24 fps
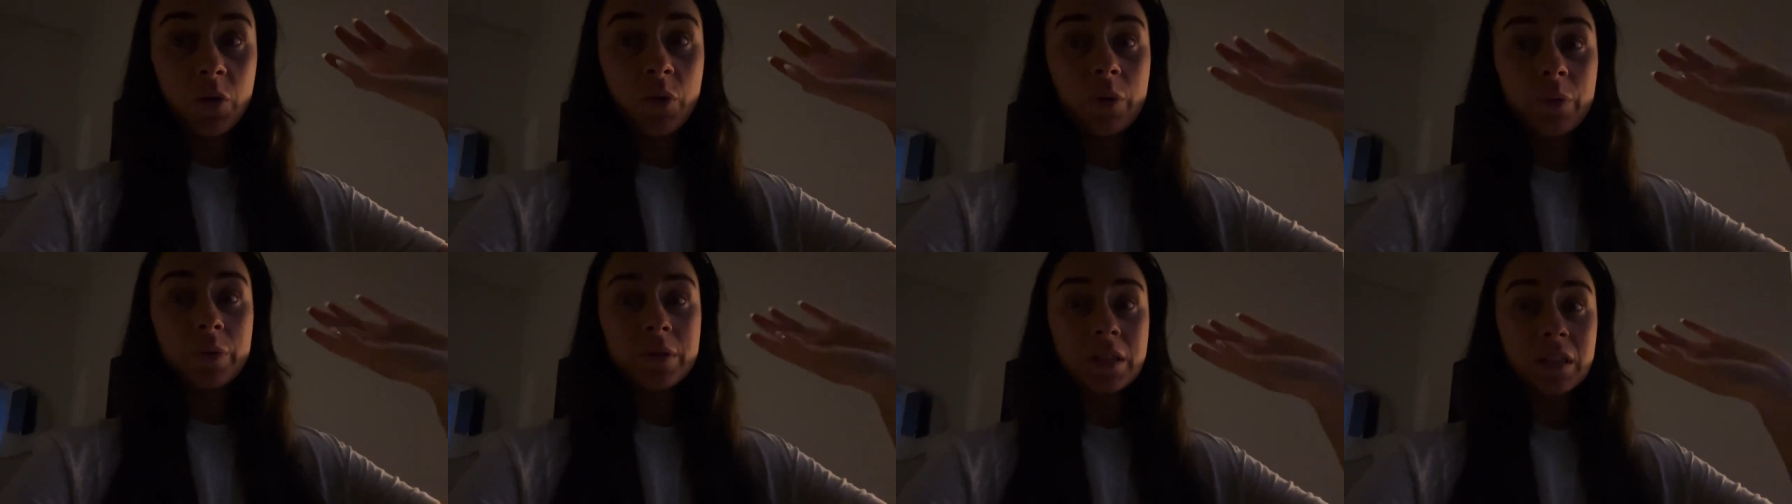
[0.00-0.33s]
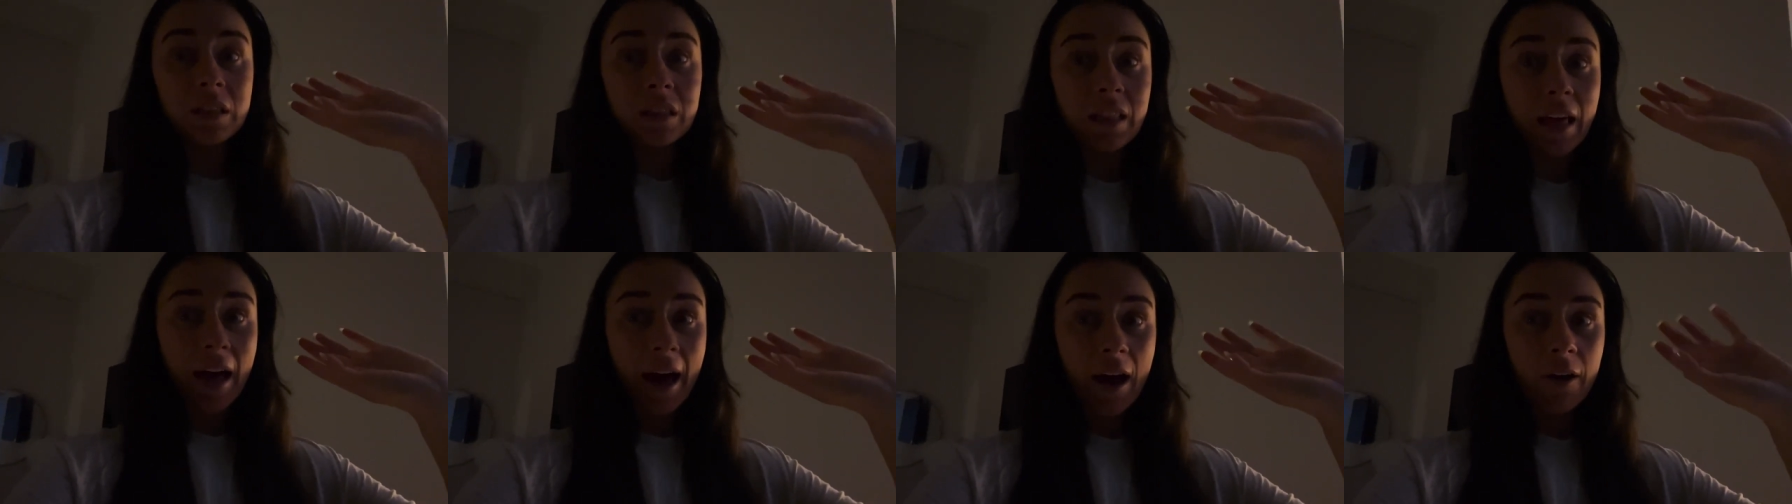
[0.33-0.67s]
it was
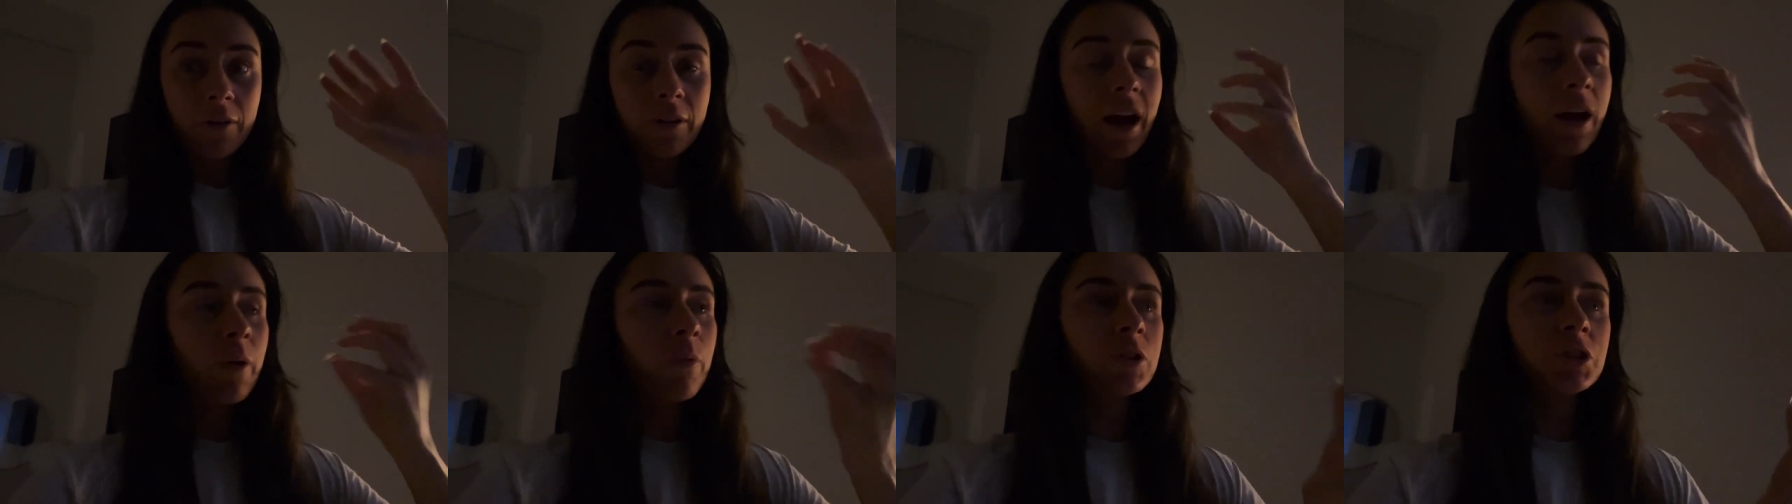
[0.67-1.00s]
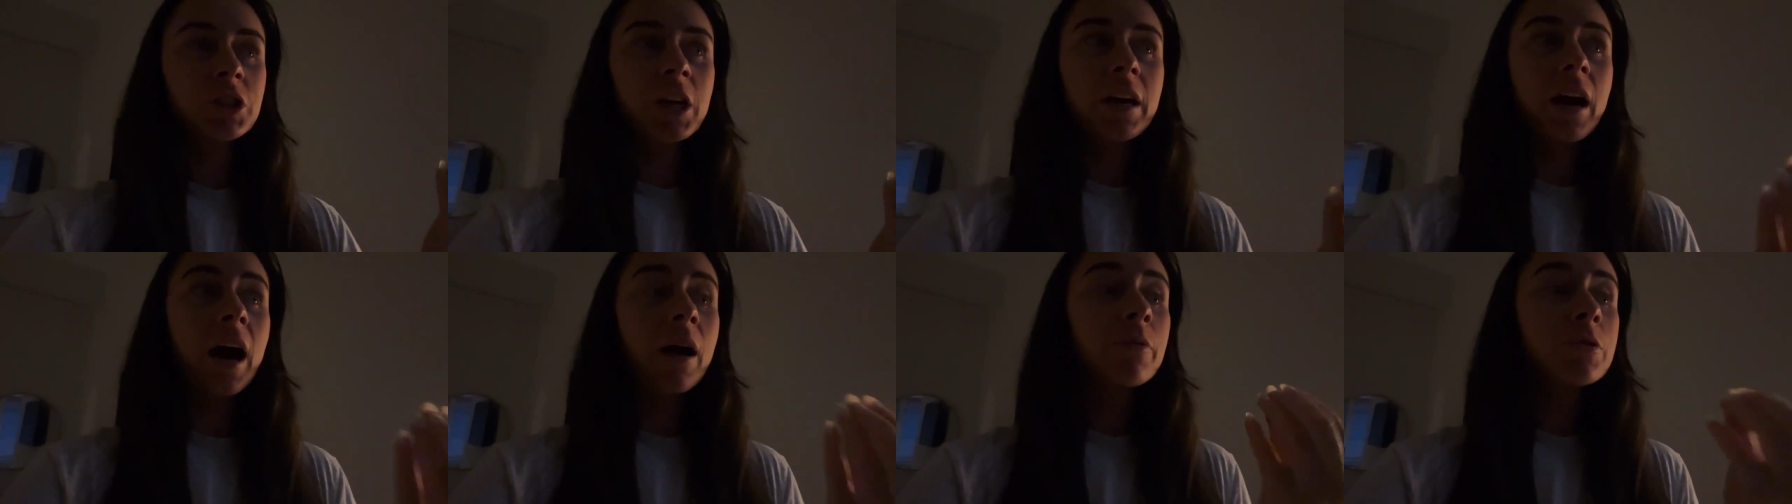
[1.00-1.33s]
loud, I wish
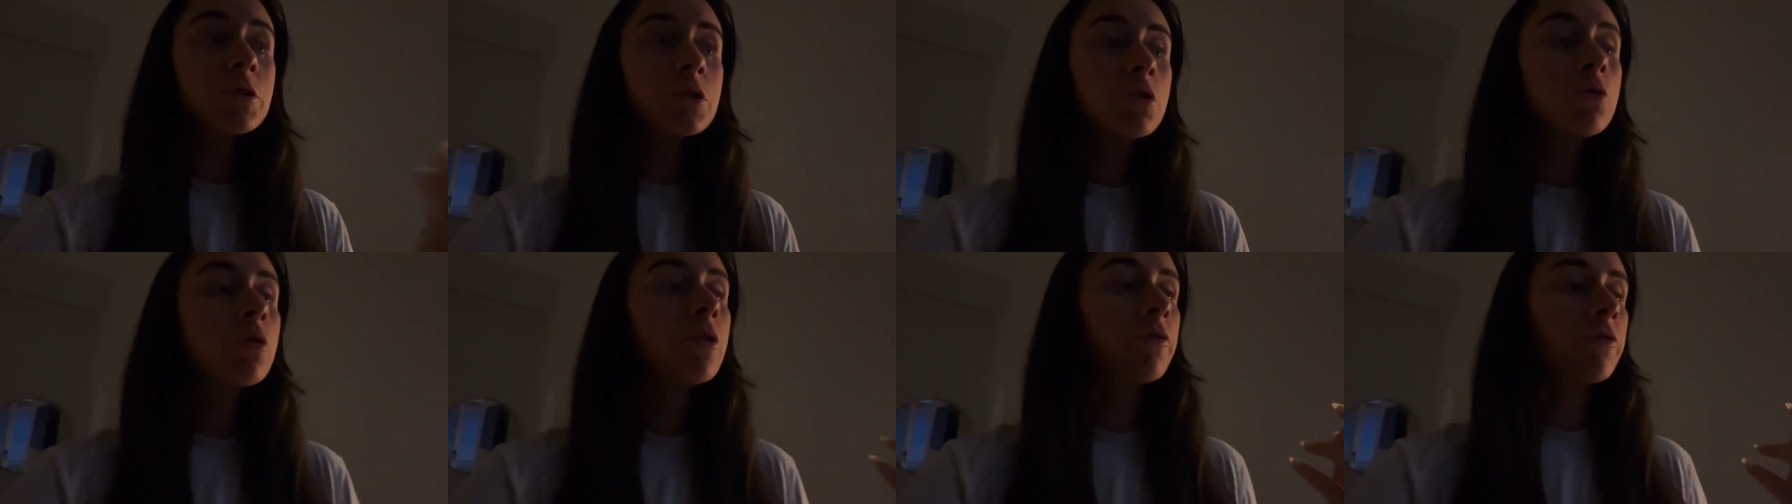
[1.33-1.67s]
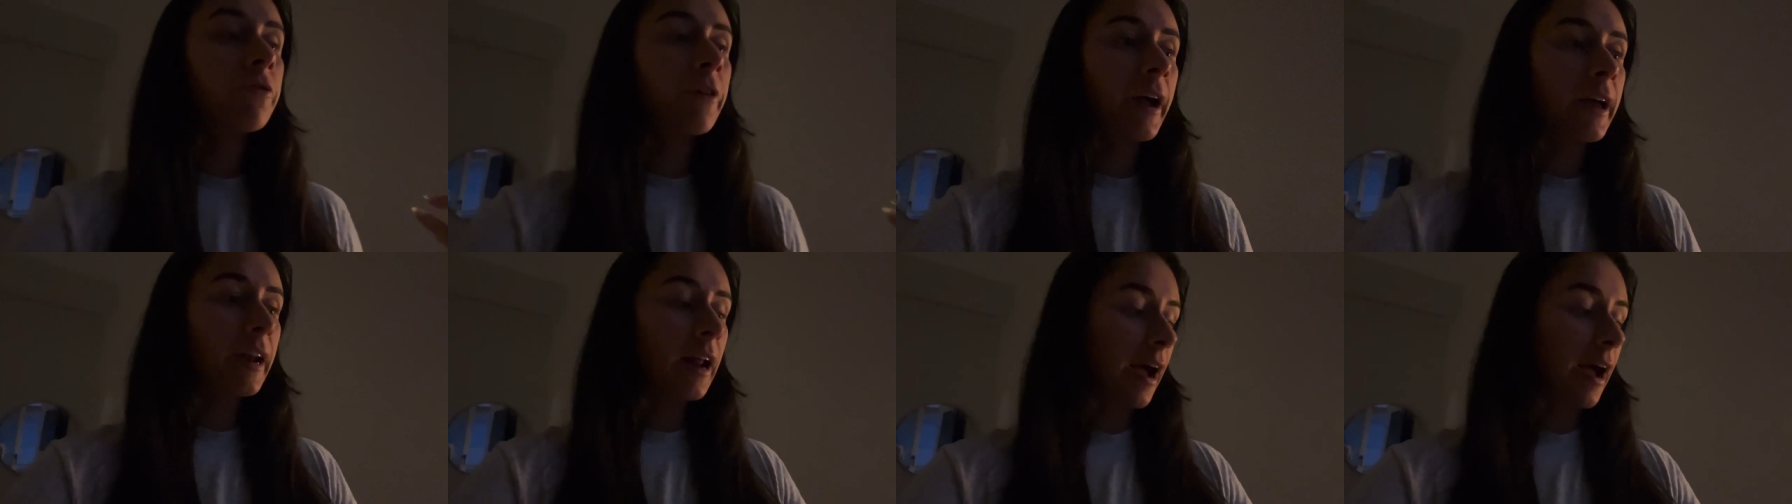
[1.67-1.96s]
I, I was too afraid.